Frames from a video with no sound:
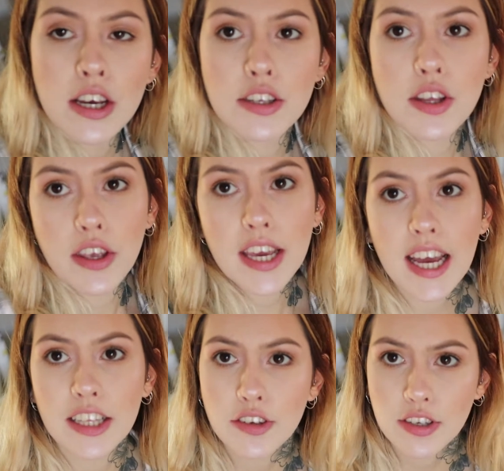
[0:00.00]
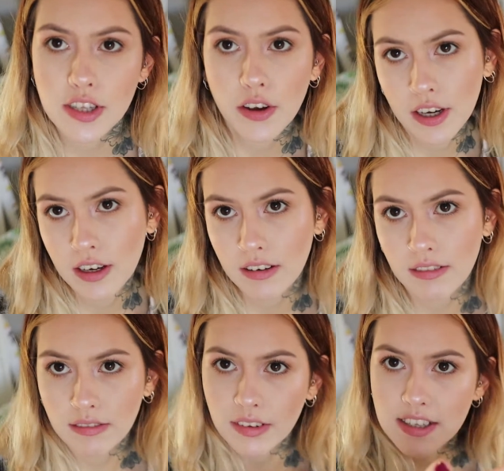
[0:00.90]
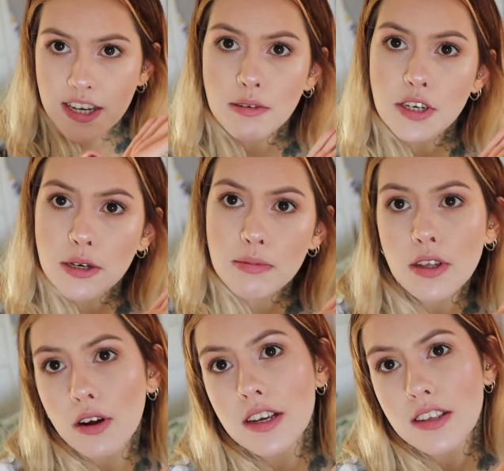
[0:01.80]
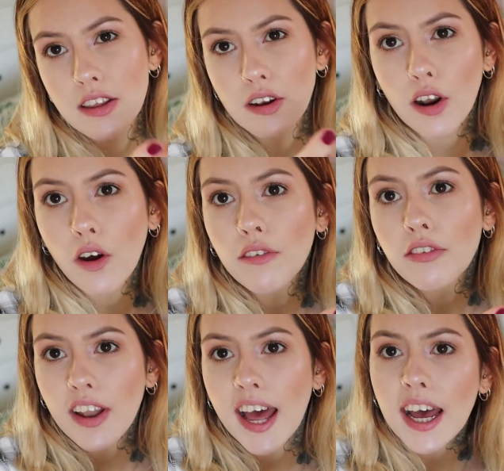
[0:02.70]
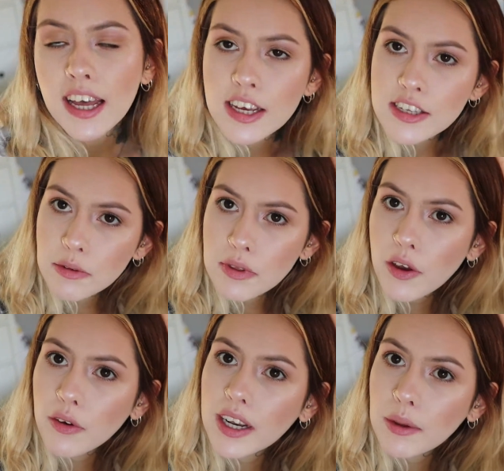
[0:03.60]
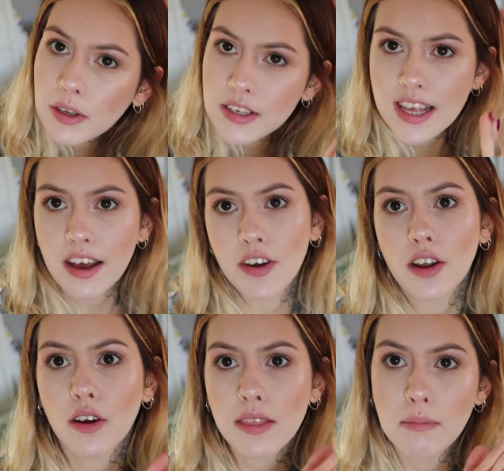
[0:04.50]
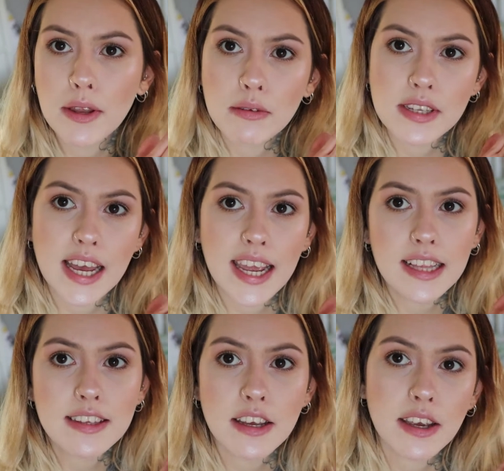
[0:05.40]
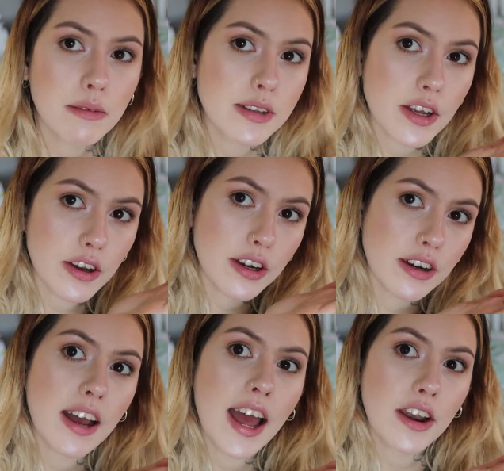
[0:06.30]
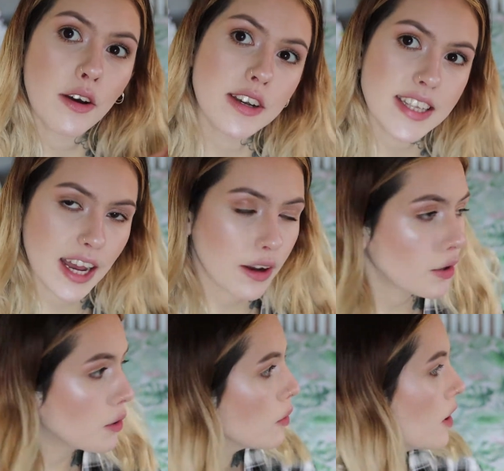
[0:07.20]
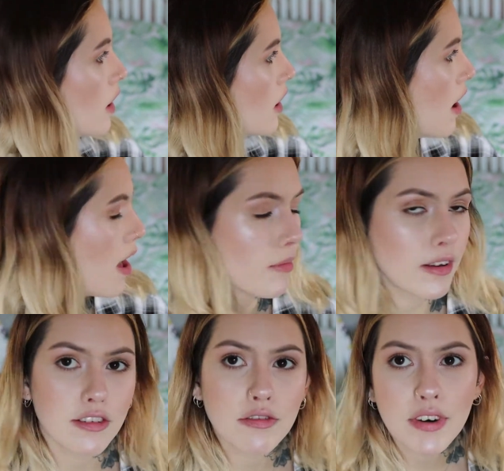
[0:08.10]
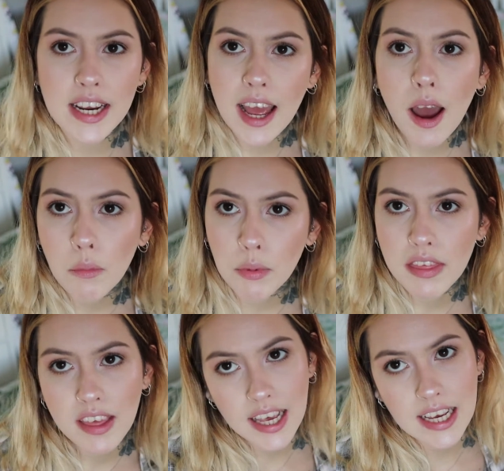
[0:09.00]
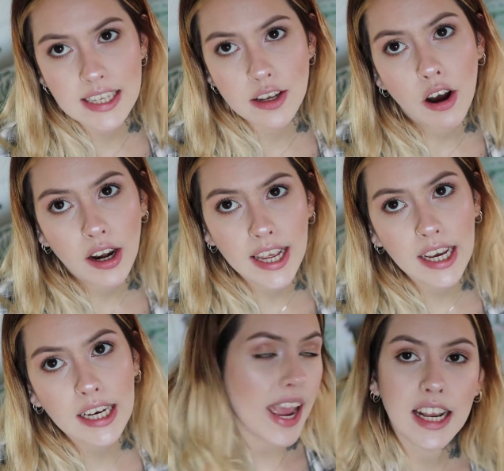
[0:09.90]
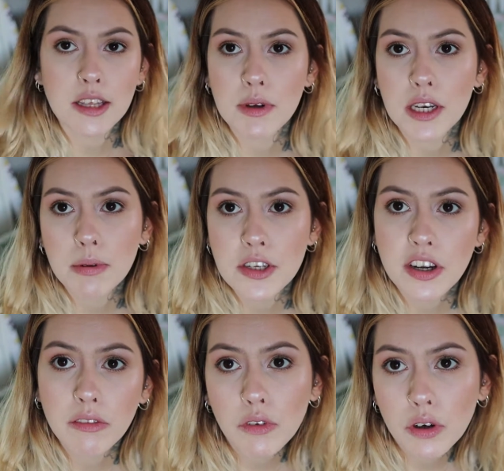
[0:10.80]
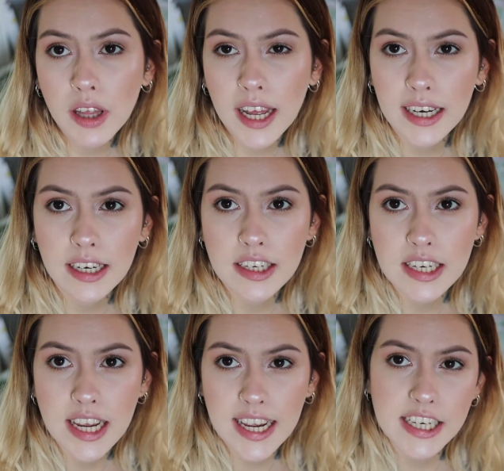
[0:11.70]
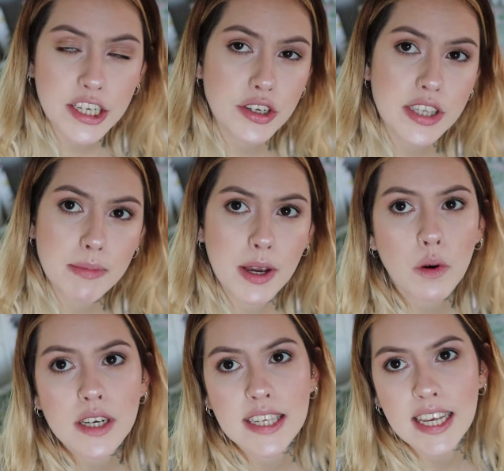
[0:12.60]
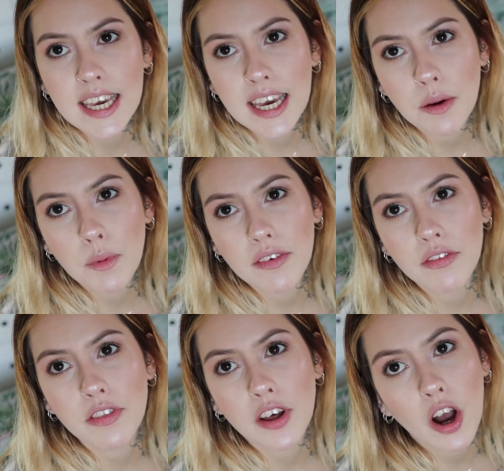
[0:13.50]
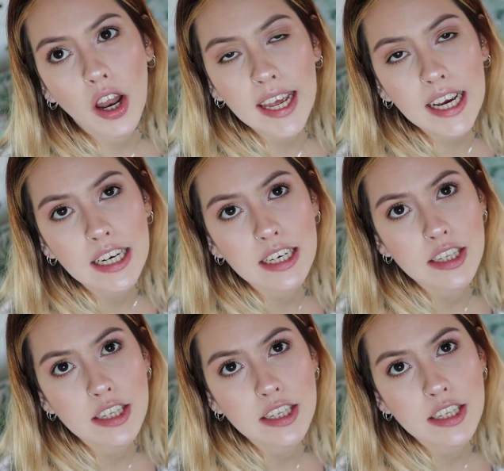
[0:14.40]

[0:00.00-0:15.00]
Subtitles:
So you can just like tilt it up slightly so they're not lying flat. So with Oakley we used to have it on like the middle setting, so he was like at a nice angle. It just really helped with his colic, getting his wind up in general, and he did used to be quite sicky with the colic,